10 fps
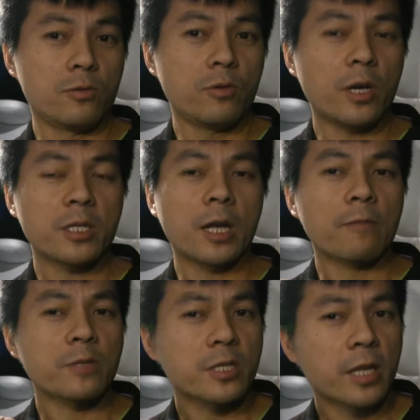you actually
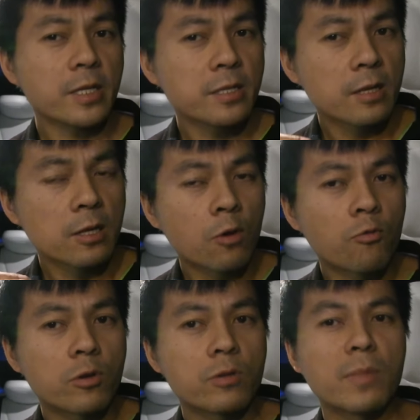have slightly
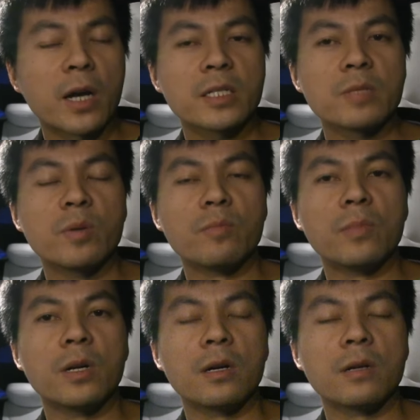lower
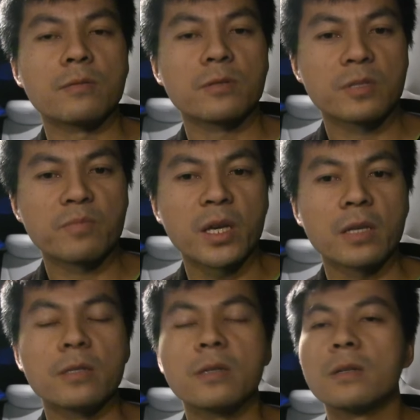maximum
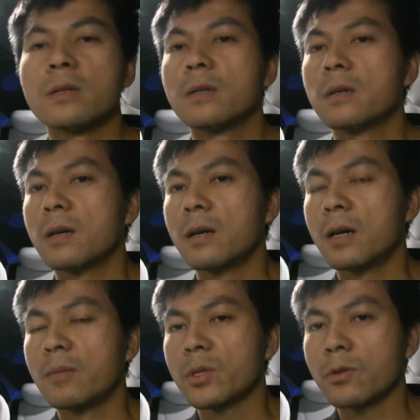speed.
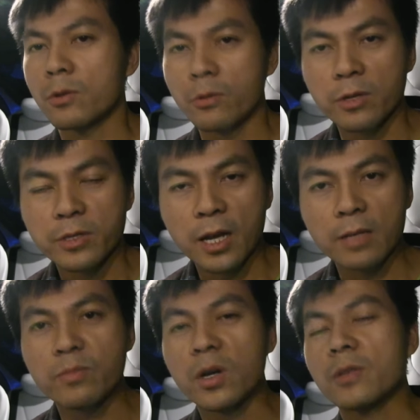But not only
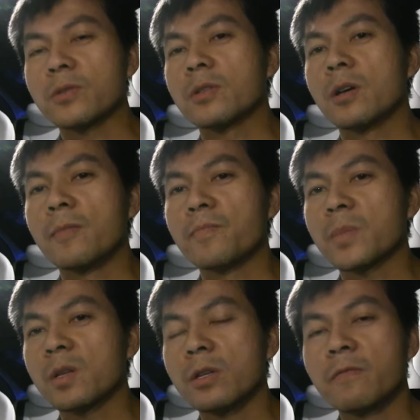that, but
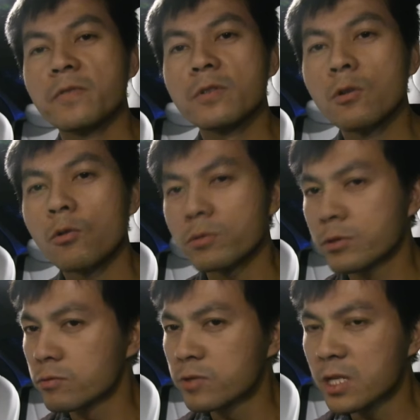if you go
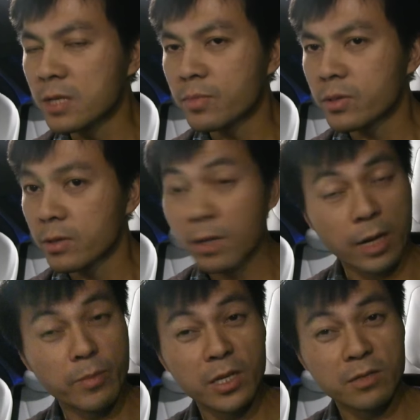too deep,
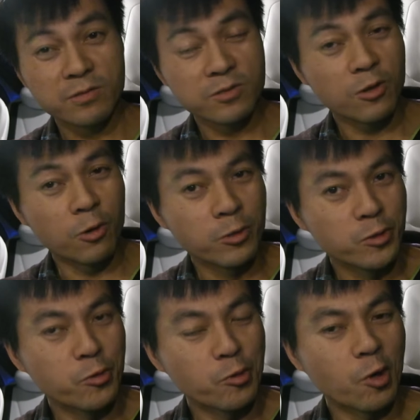I mean, you go
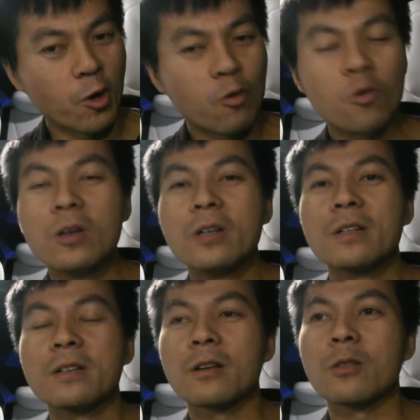too low,
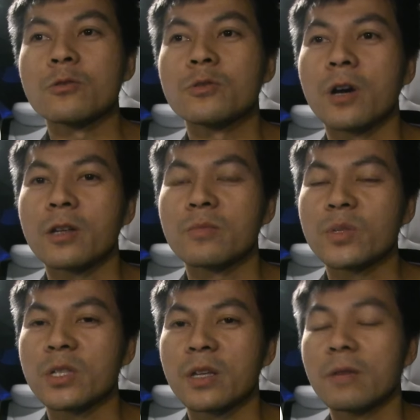close to
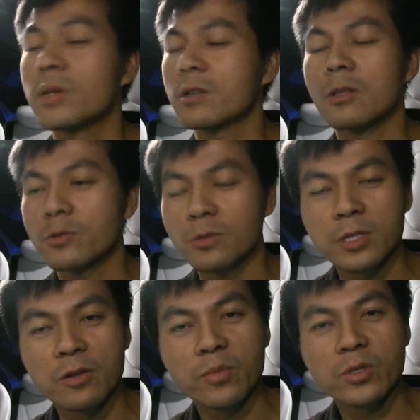100%, I mean, close to
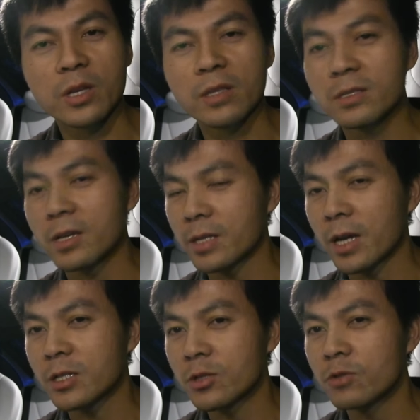0%, then
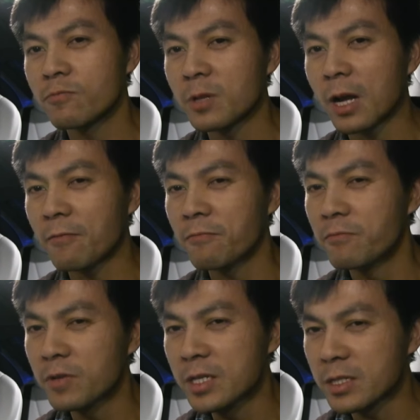actually you will have
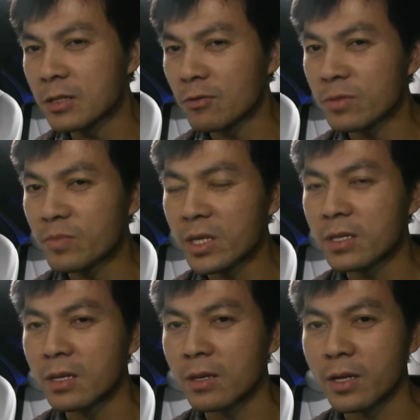really slow
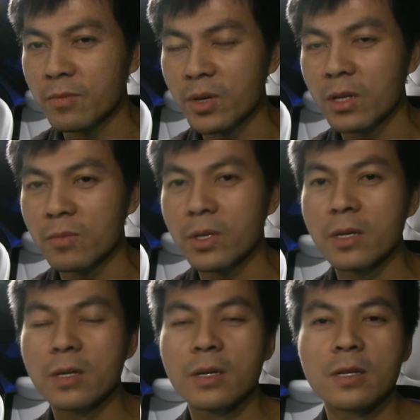speed at the bottom.
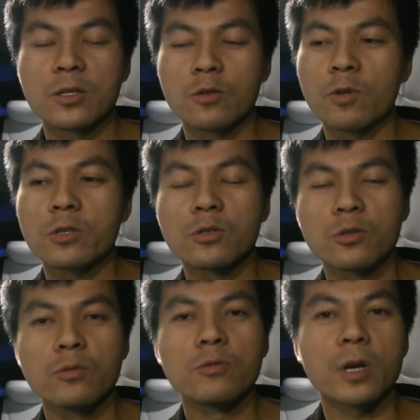So what you
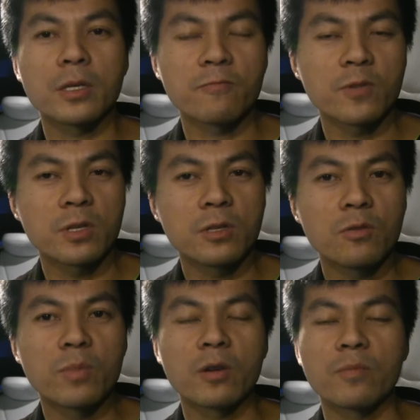should do with the
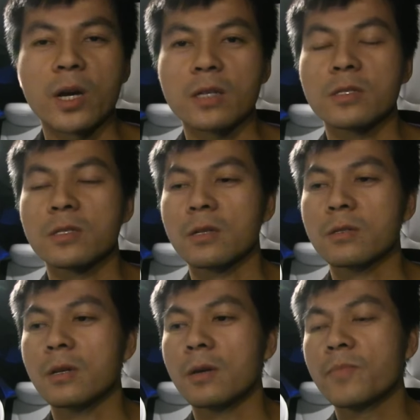new battery packs is
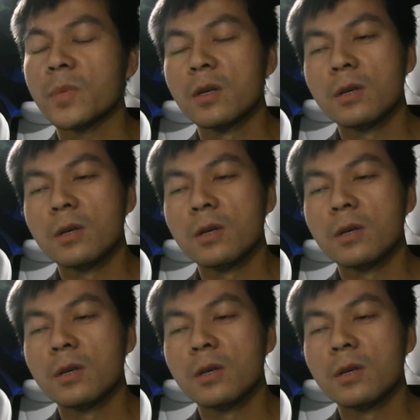that